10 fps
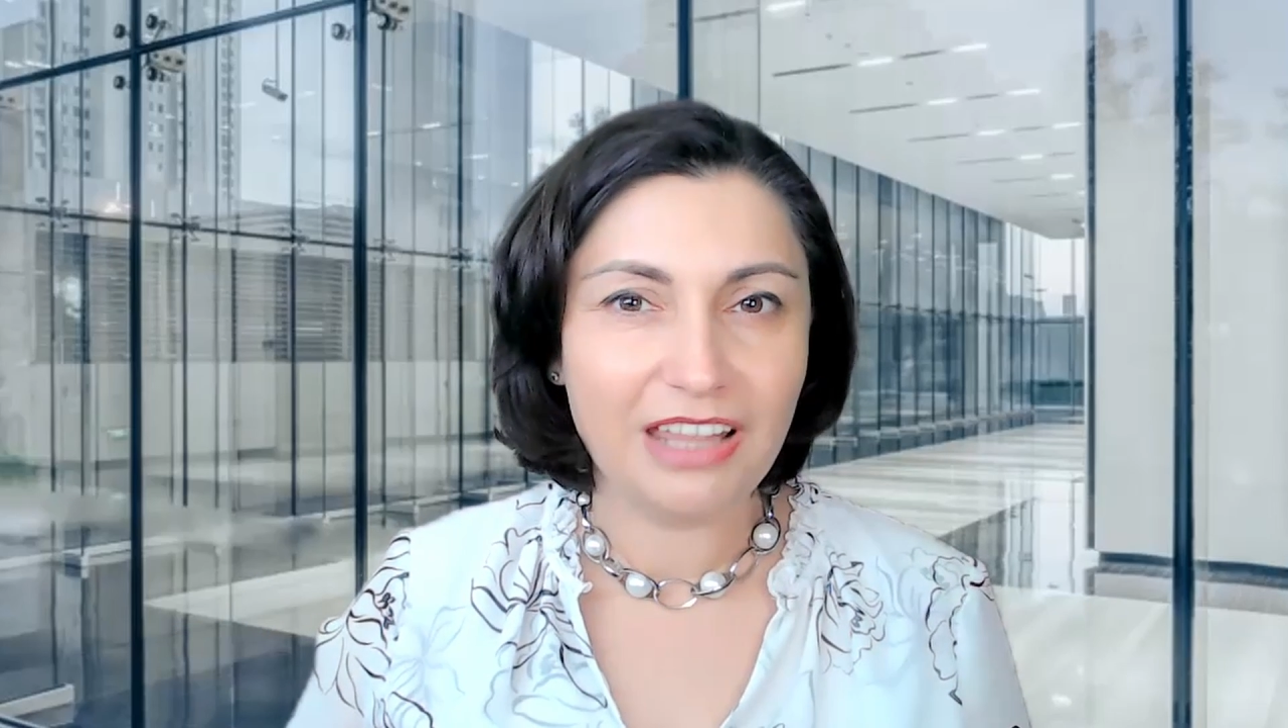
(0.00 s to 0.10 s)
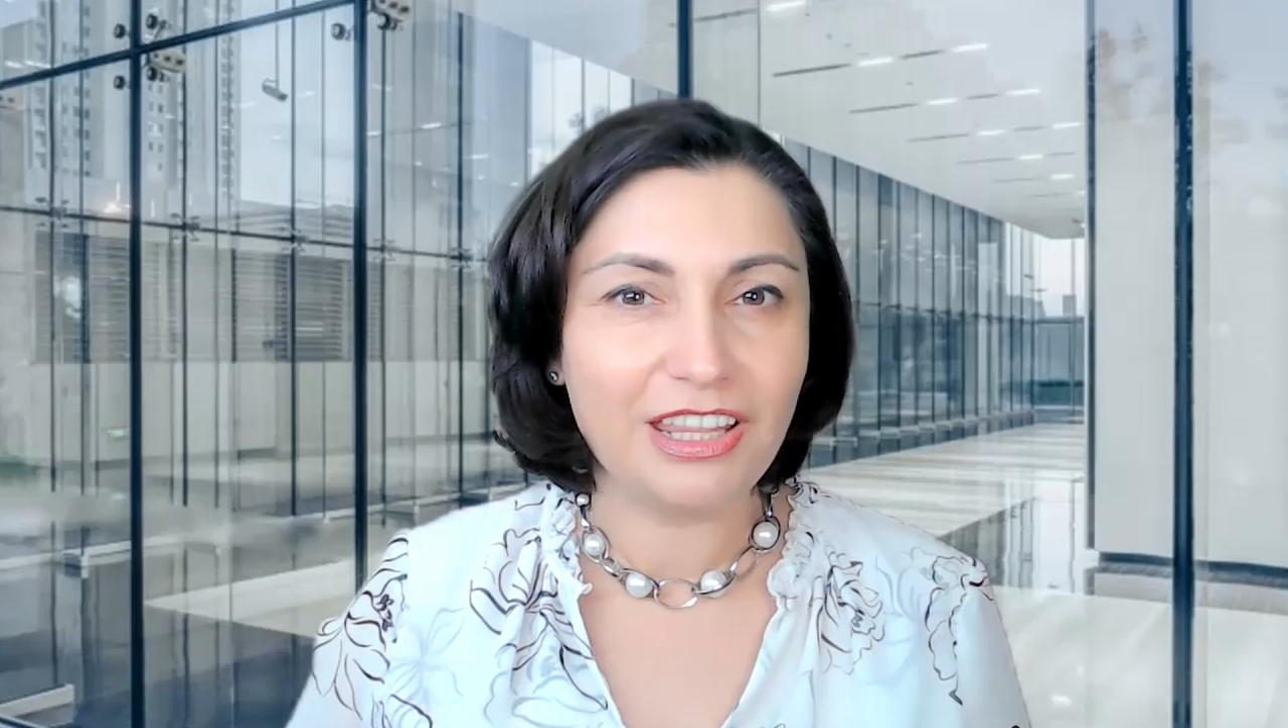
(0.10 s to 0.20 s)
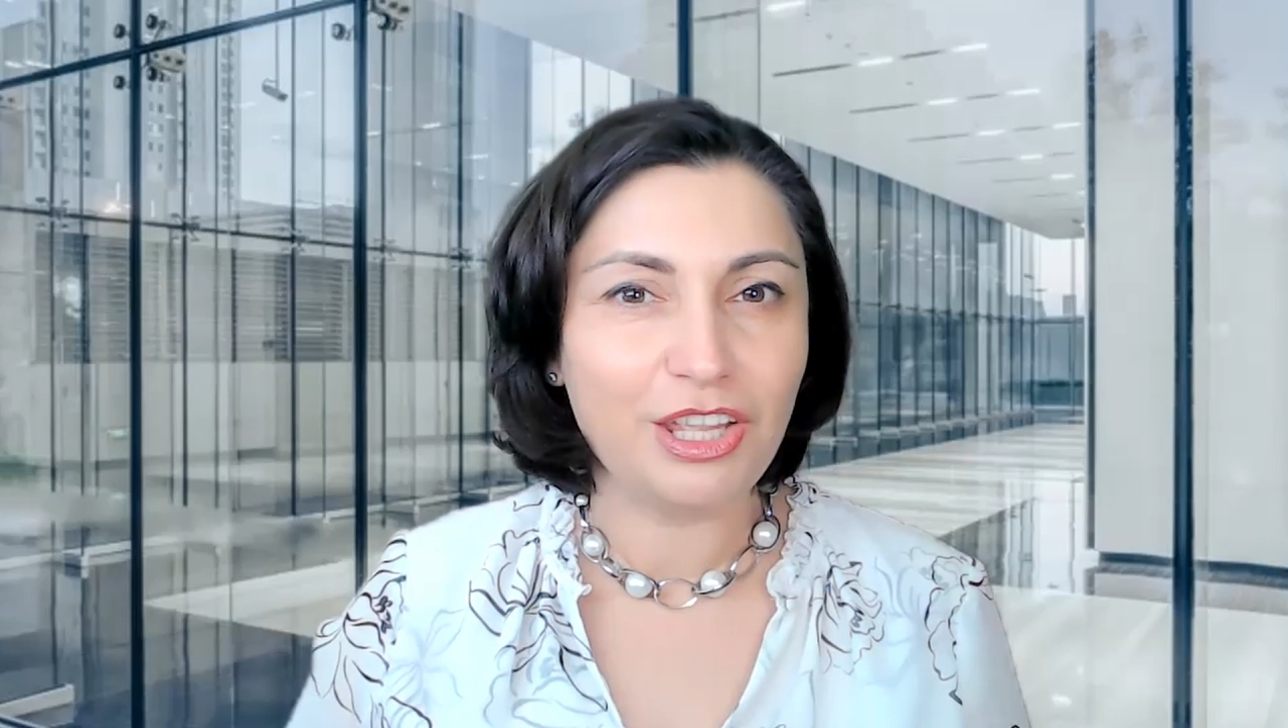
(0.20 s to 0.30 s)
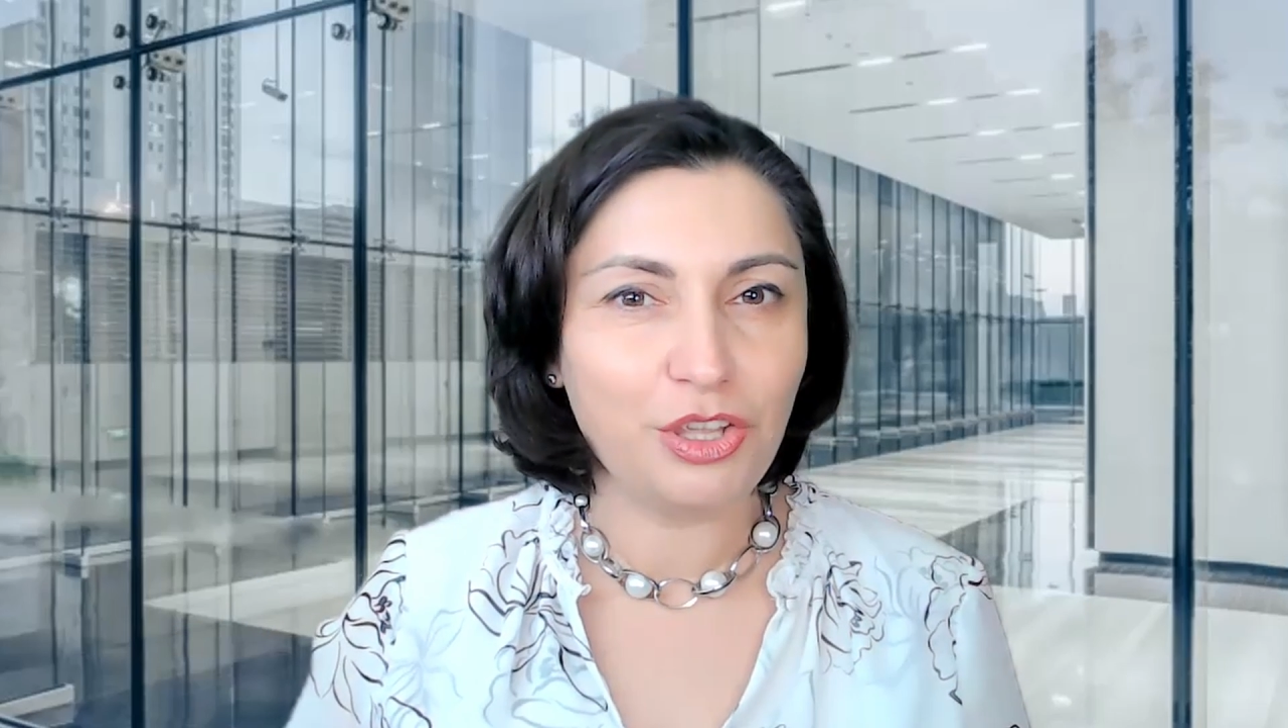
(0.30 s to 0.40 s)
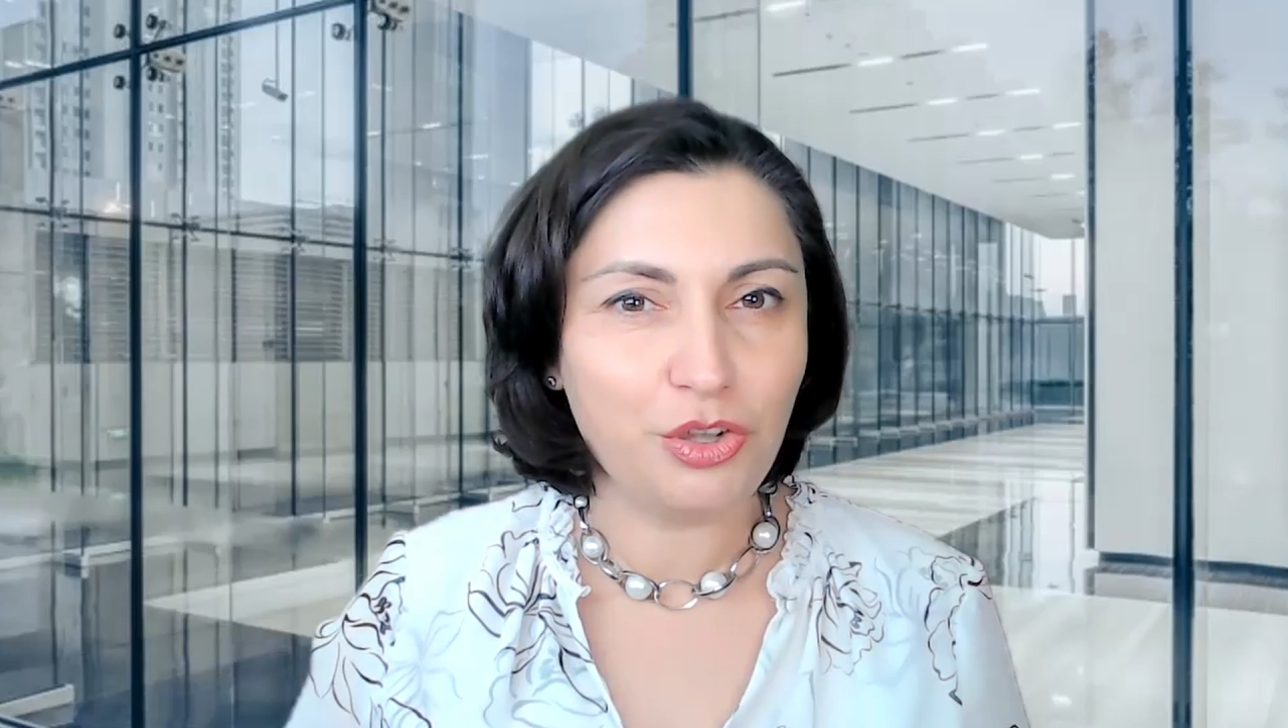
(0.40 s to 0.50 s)

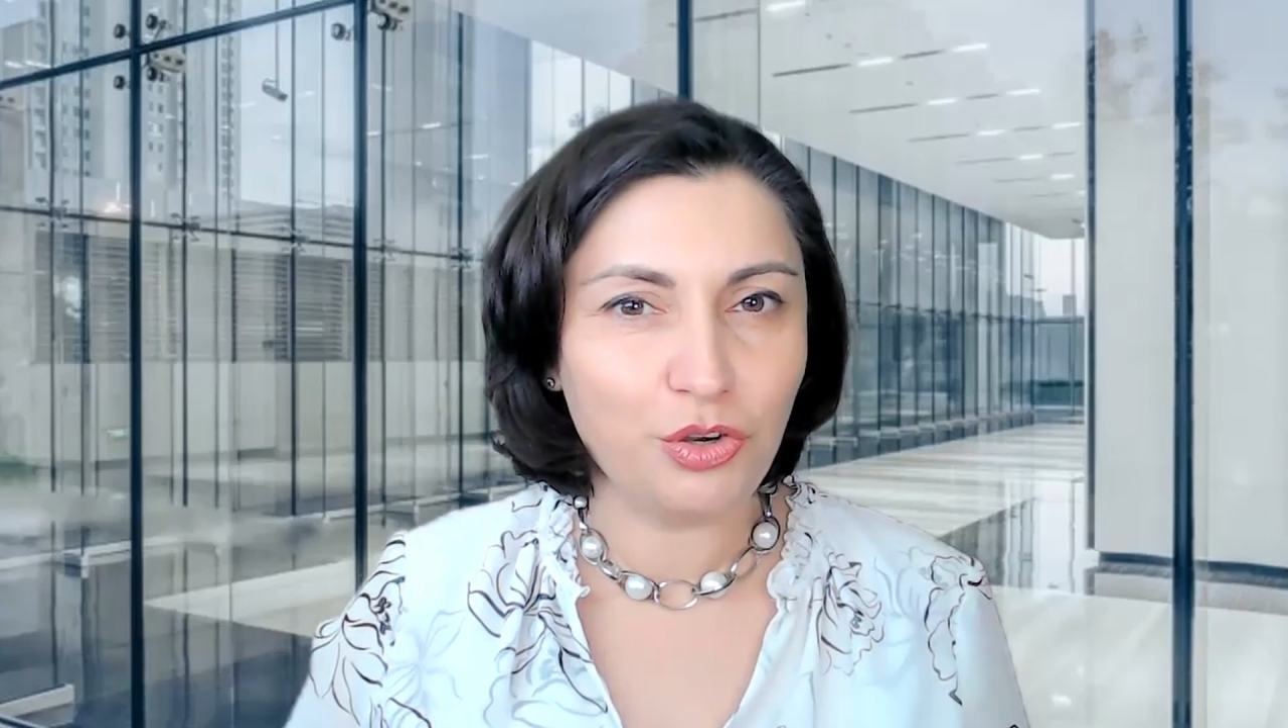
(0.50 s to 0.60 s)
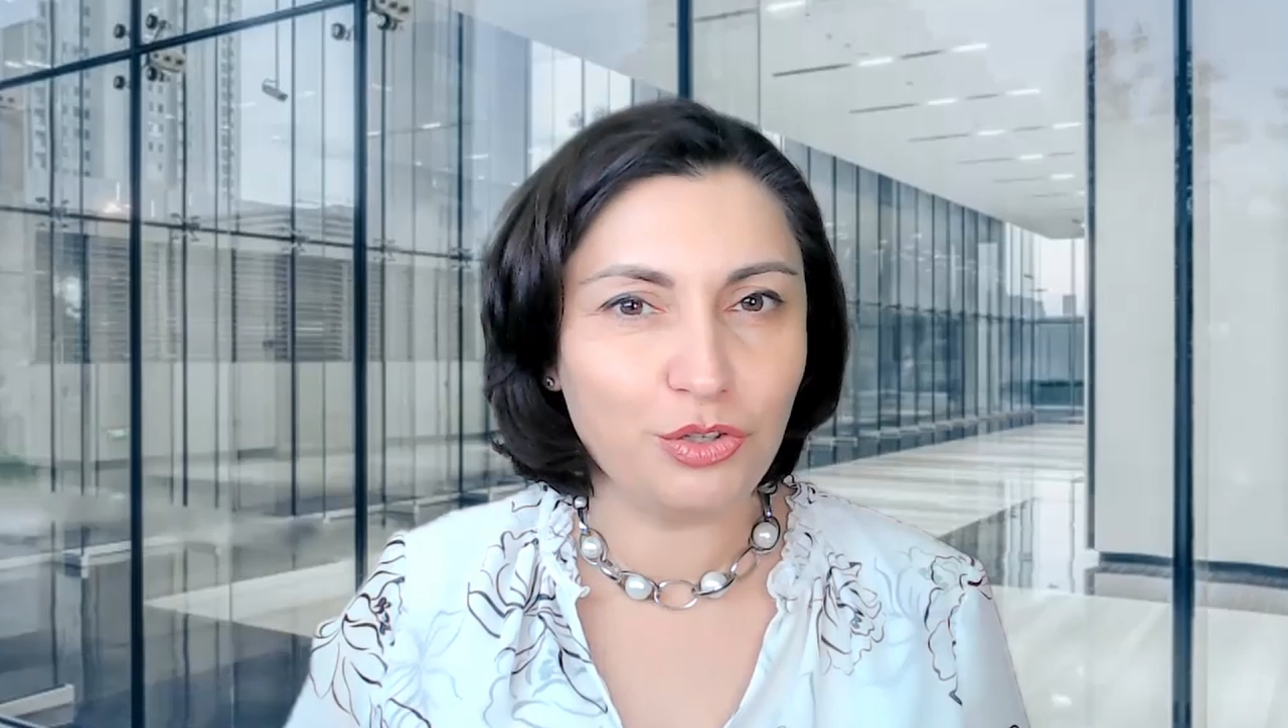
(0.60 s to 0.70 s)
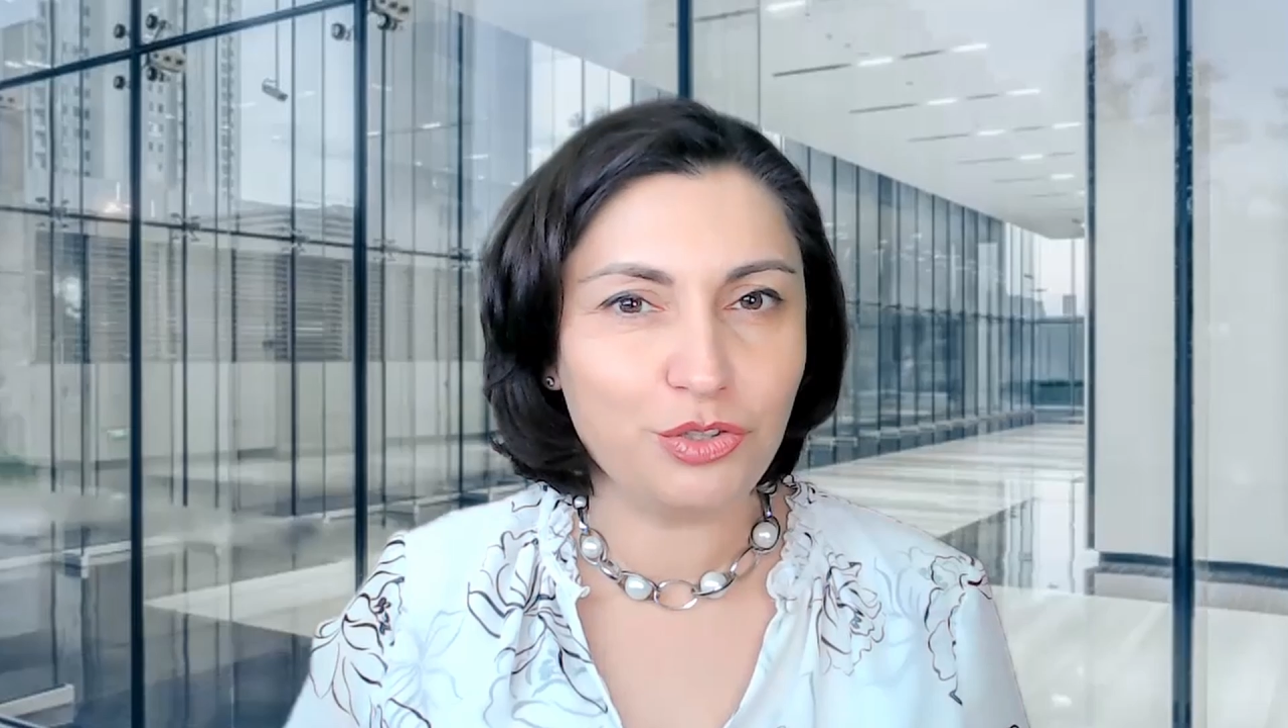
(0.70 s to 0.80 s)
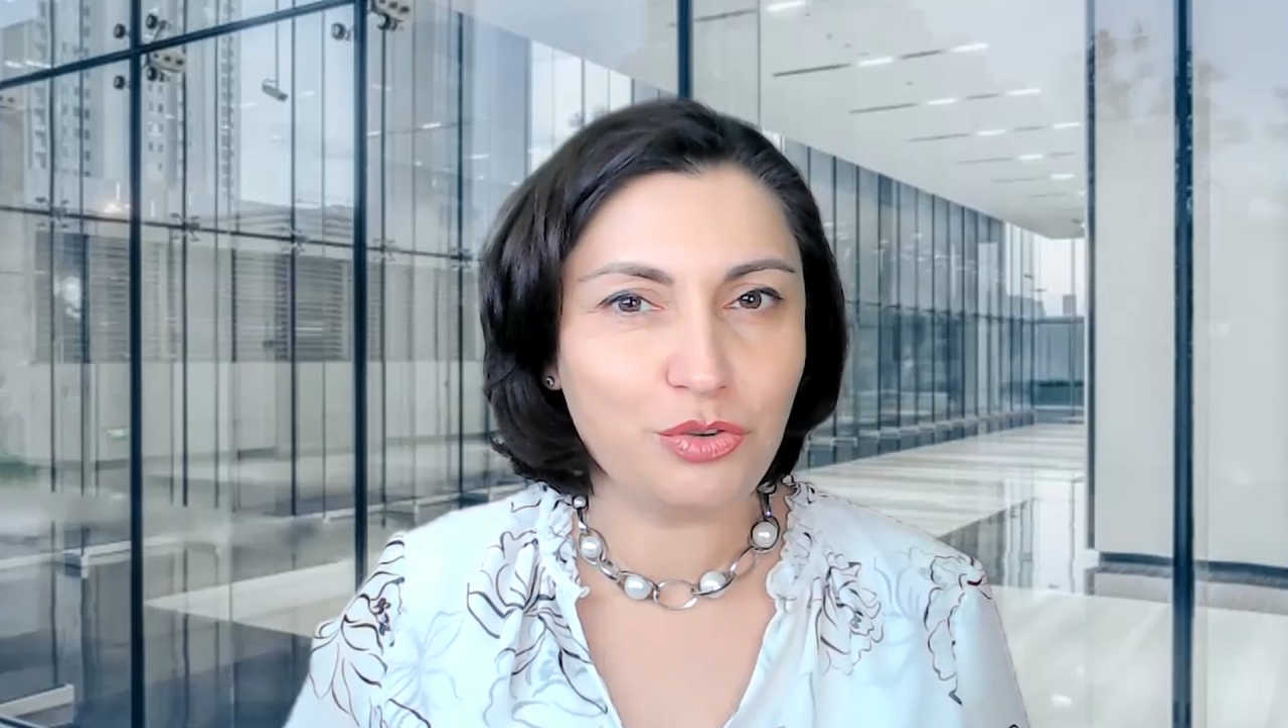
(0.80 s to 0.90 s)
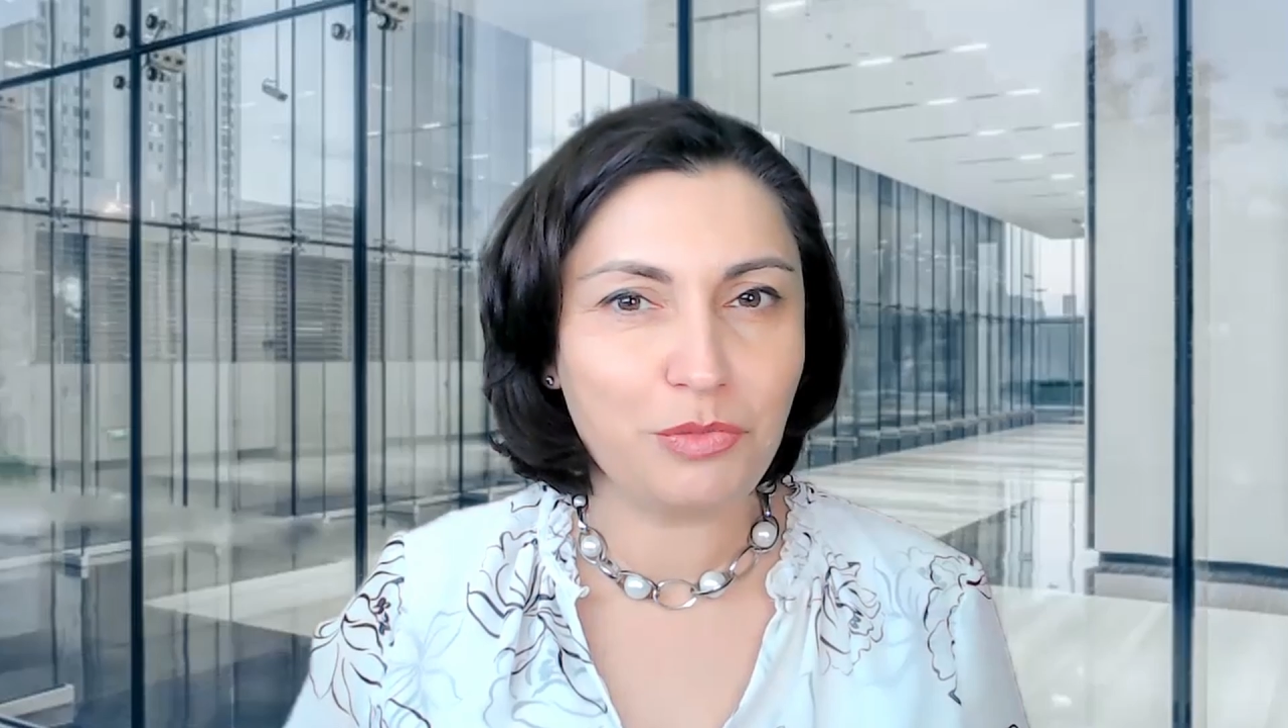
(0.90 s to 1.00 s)
Thank you all so